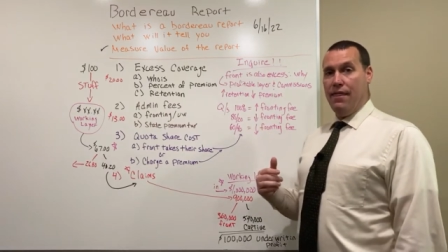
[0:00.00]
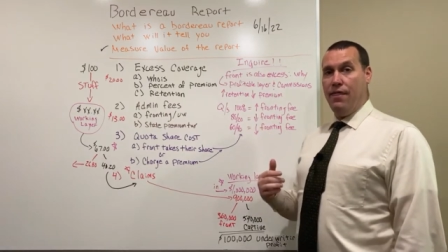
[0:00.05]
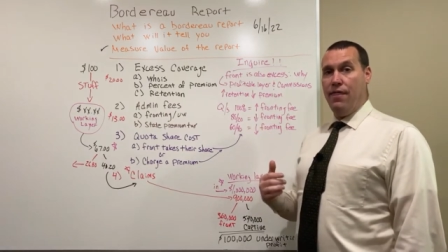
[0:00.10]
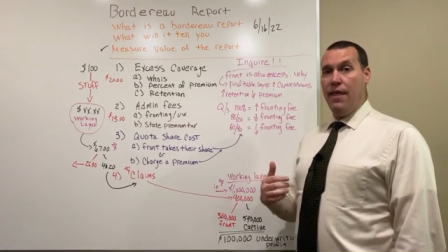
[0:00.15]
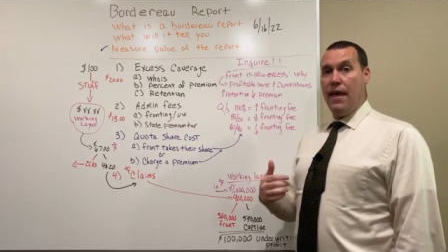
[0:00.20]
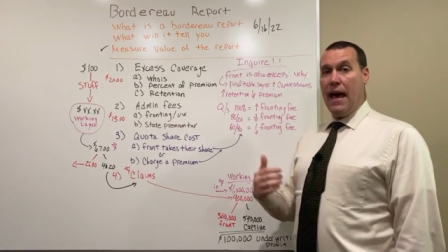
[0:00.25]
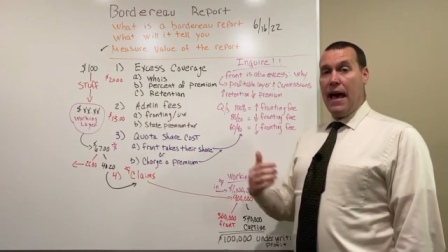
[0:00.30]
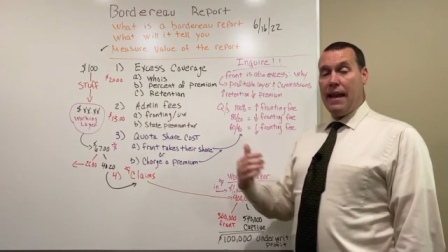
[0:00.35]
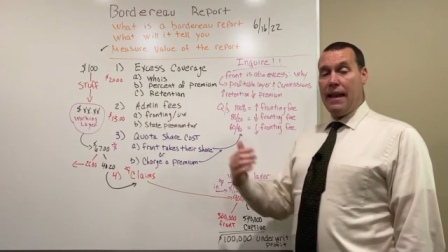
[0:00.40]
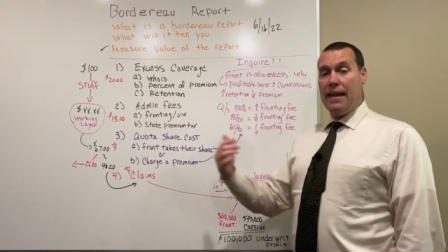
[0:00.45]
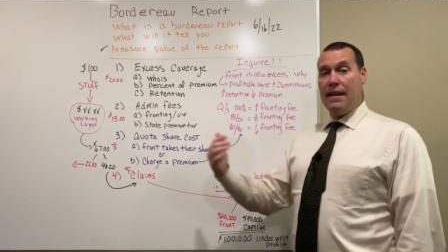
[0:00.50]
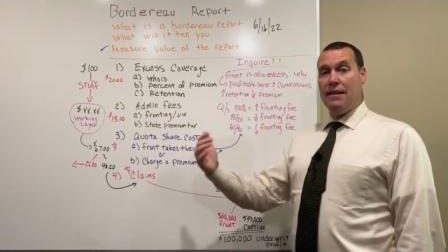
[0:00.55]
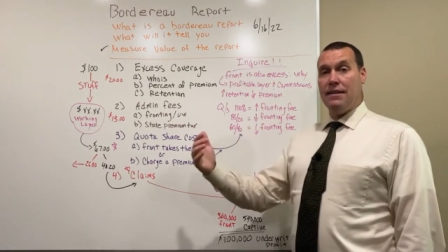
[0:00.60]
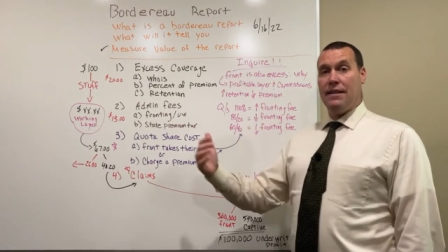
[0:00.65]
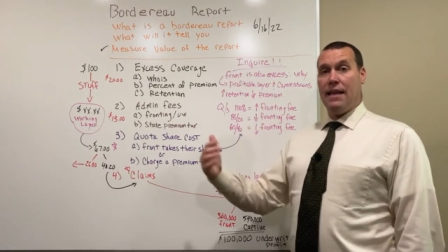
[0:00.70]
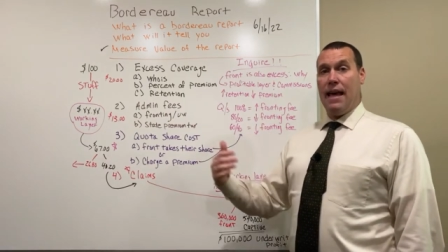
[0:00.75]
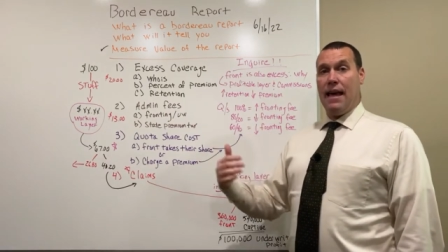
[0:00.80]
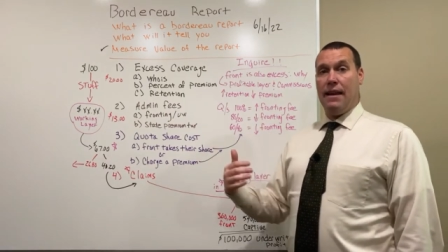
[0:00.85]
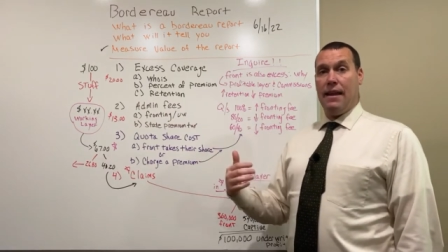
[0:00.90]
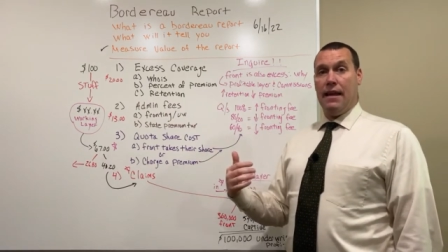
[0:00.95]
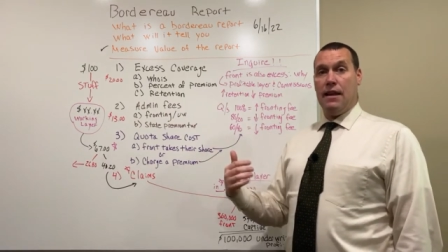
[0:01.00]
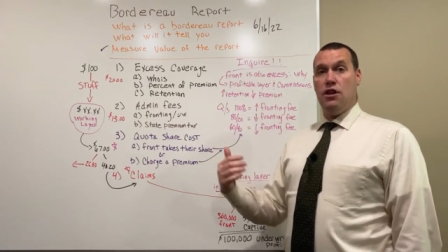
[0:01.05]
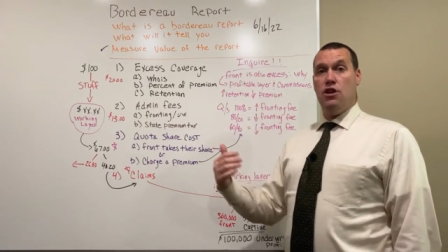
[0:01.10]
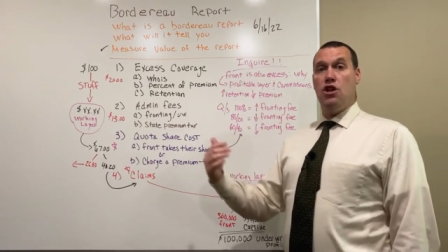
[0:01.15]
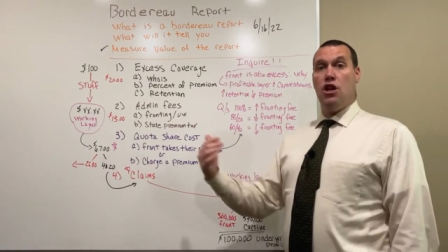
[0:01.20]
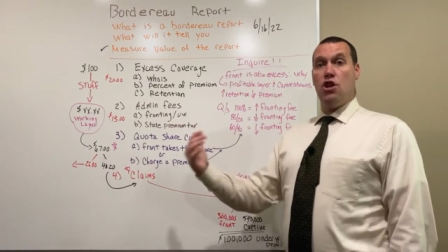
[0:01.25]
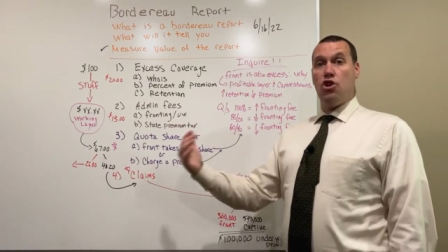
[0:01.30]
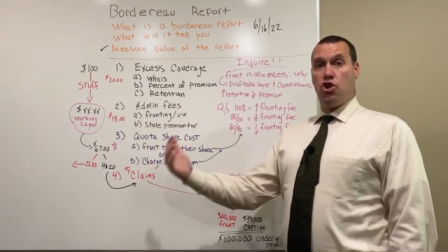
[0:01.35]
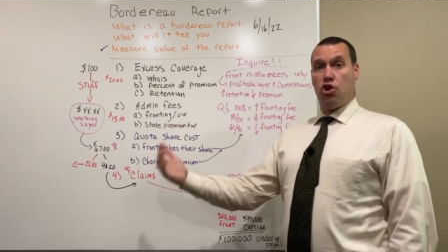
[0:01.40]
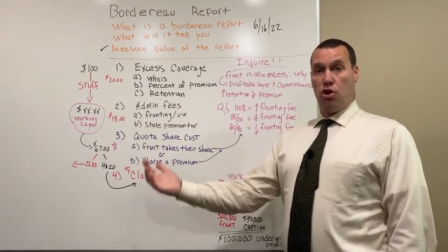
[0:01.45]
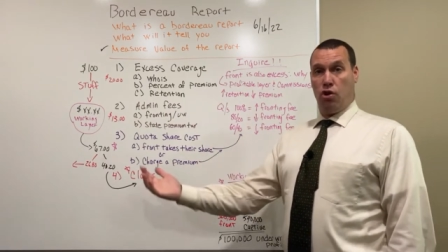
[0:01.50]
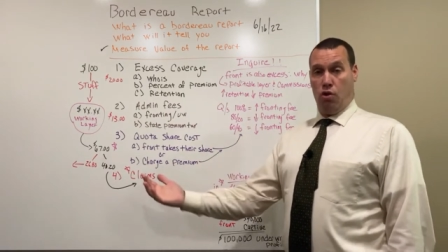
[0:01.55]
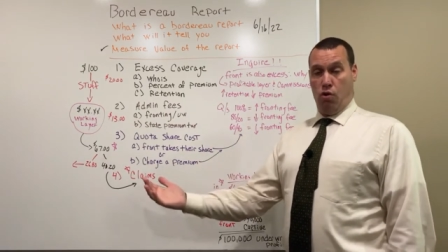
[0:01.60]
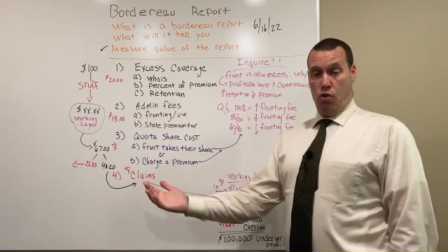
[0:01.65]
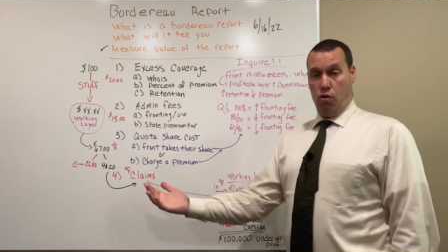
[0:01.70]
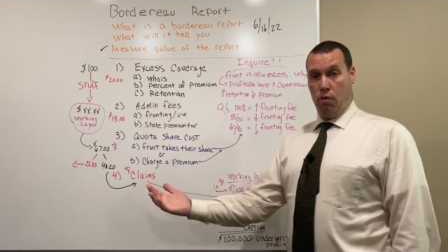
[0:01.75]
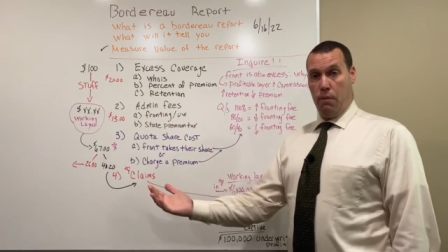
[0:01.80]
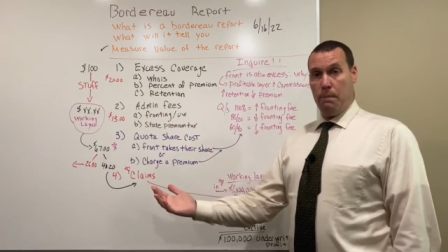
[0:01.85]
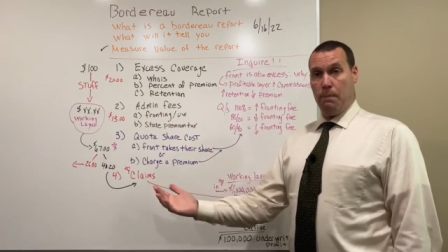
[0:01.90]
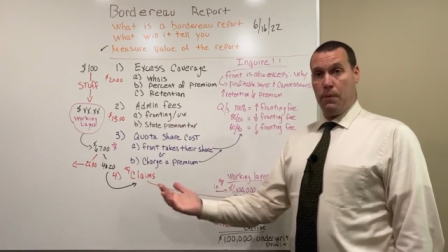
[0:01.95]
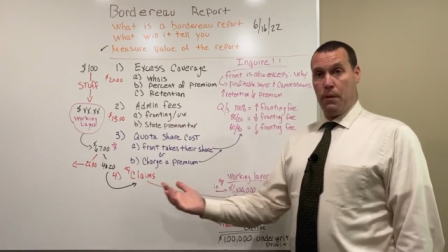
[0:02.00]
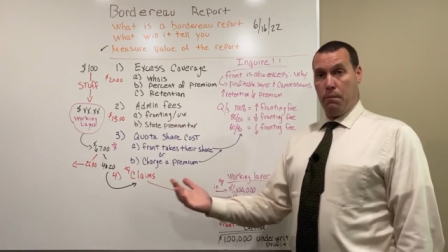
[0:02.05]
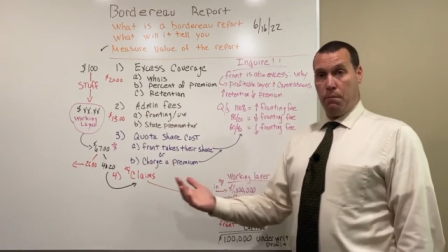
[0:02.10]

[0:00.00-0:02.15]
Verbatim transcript: that is an additional